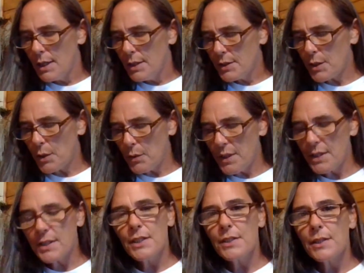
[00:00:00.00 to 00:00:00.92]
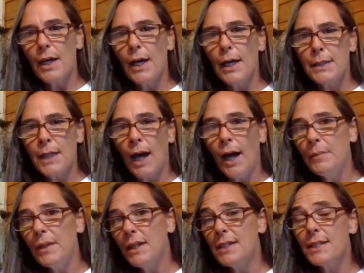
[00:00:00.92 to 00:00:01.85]
So, this is a time
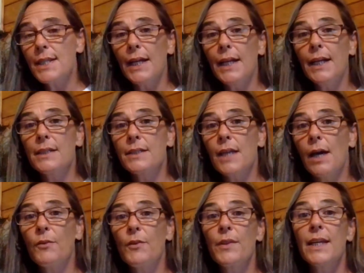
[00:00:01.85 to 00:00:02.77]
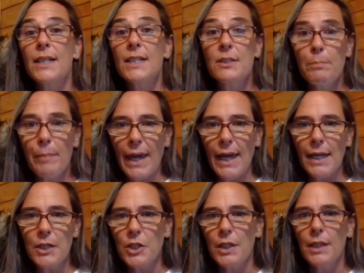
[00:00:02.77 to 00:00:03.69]
that is setting us up for the
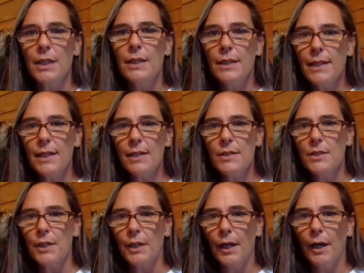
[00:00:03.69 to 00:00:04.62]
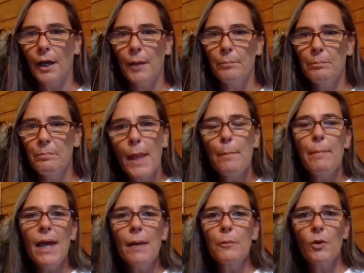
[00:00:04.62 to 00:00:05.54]
expansion that is to come.
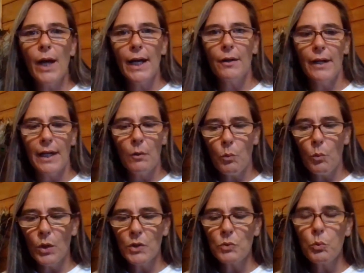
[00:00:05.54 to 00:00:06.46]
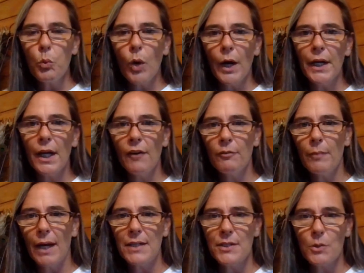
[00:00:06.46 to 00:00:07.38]
Pam Gregory was one of
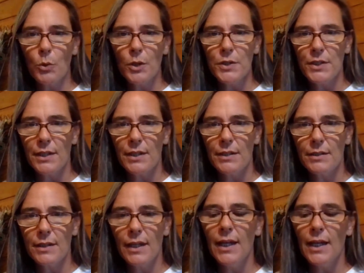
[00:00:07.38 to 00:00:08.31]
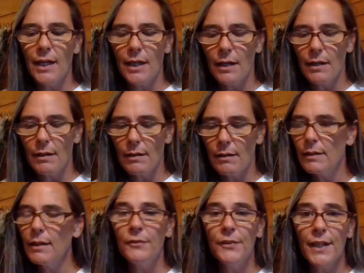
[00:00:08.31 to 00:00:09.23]
my sources, and
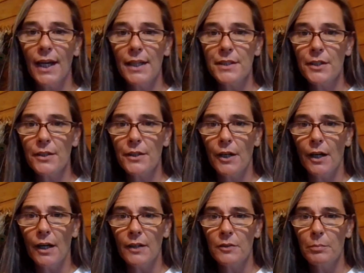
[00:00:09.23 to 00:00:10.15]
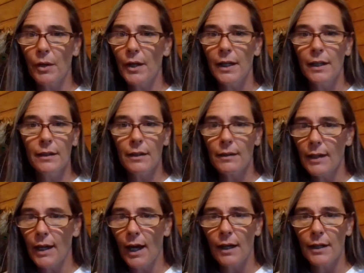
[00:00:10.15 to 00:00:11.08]
if you guys hear the dogs barking, they're
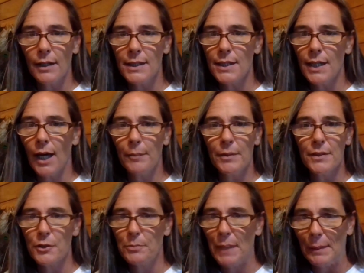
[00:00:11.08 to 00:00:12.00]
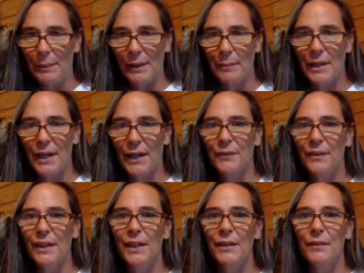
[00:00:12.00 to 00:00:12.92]
not going to stop because there's people up and down the
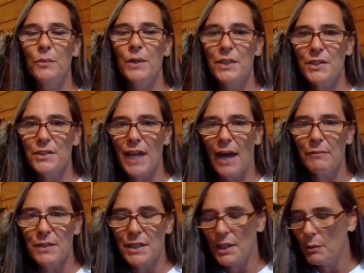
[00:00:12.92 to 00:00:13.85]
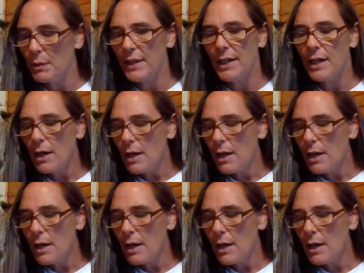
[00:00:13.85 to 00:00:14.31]
road. We just have to deal with it.